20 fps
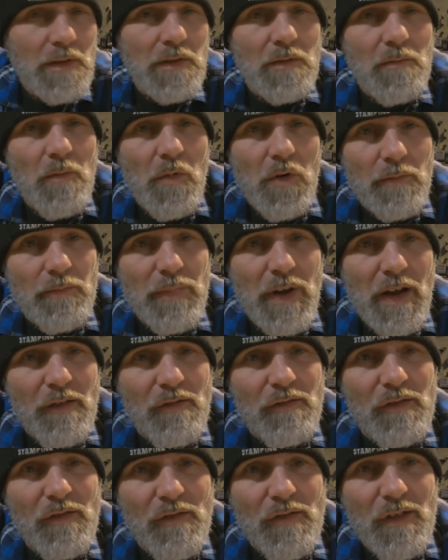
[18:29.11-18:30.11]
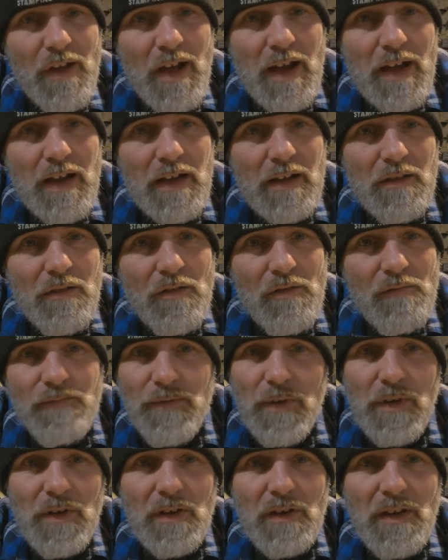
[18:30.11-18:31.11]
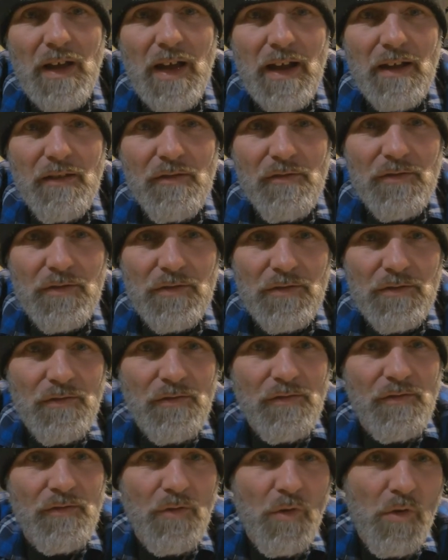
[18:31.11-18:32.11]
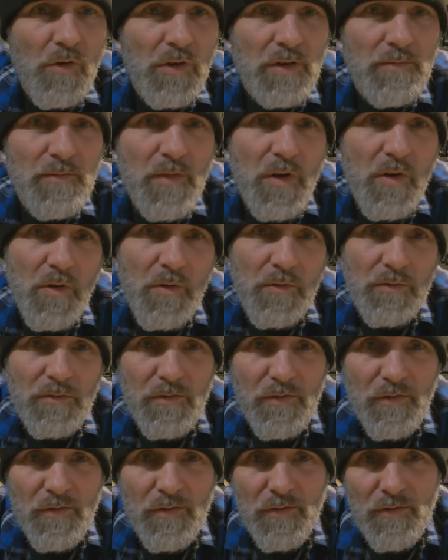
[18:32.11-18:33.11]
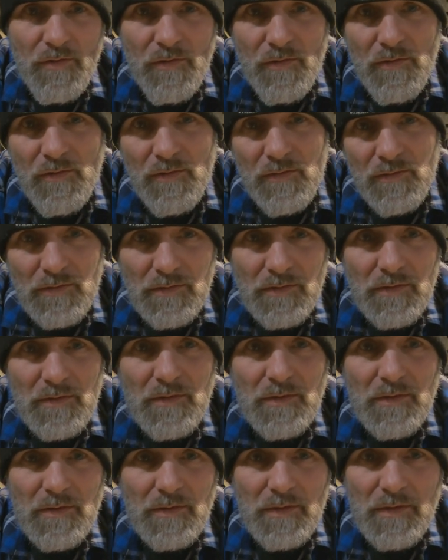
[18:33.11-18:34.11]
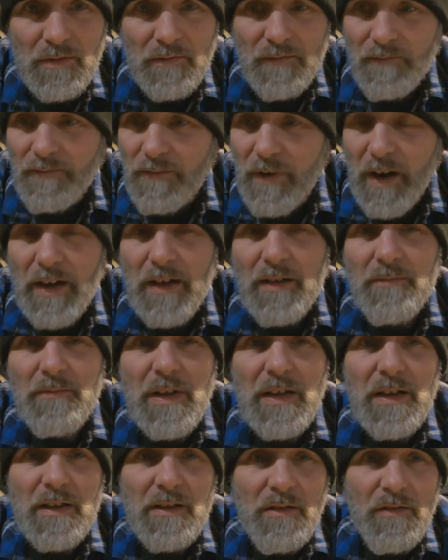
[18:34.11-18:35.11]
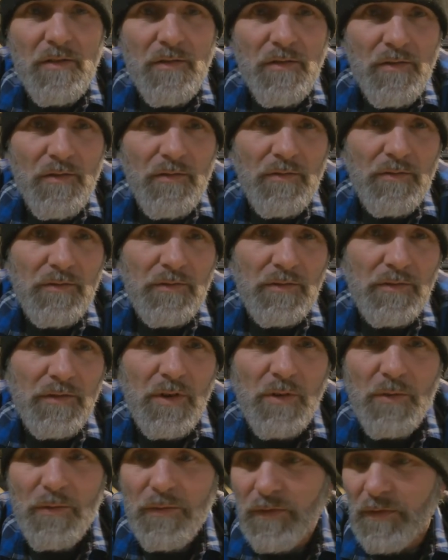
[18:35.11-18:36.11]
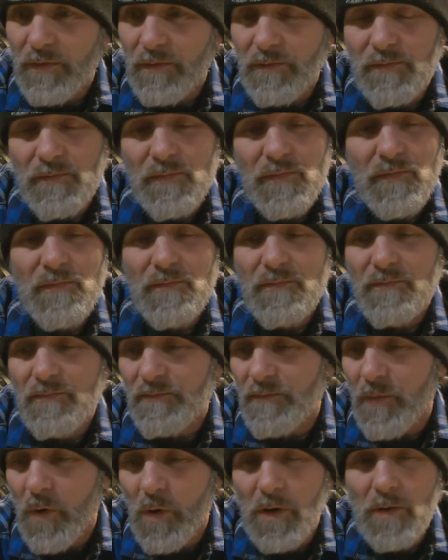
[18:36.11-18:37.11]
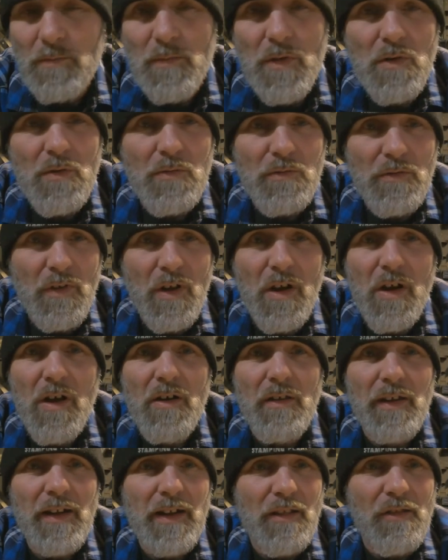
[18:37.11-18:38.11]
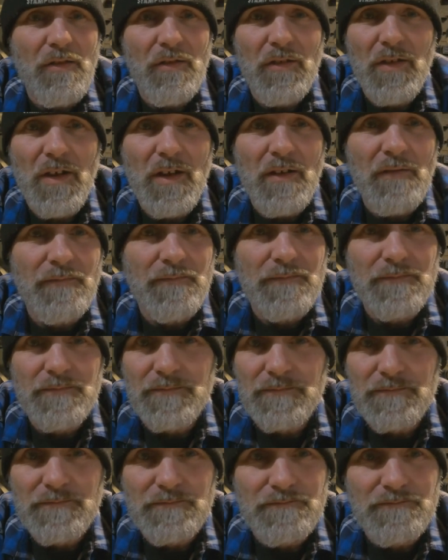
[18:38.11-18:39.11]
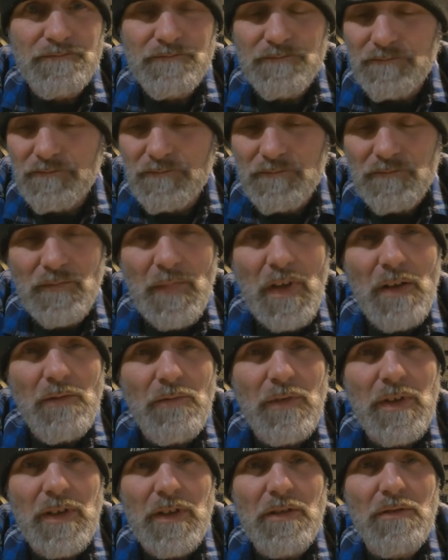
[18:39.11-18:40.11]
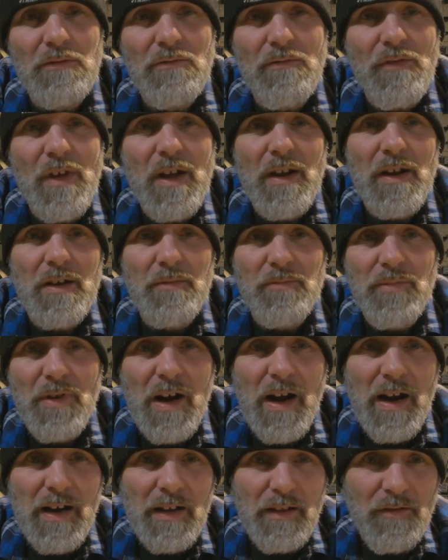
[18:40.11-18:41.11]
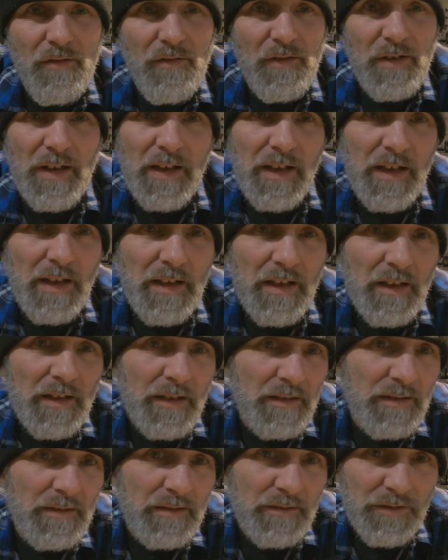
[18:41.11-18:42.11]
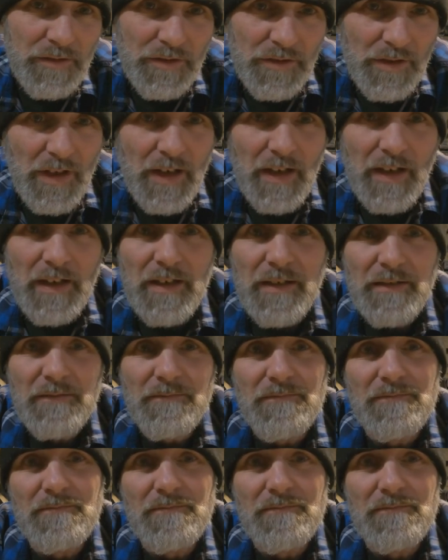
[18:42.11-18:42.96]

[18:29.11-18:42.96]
More pesticides, fertilizers, hormones, vitamins, growth hormones, all that stuff that we use on our products and eat it and drink it.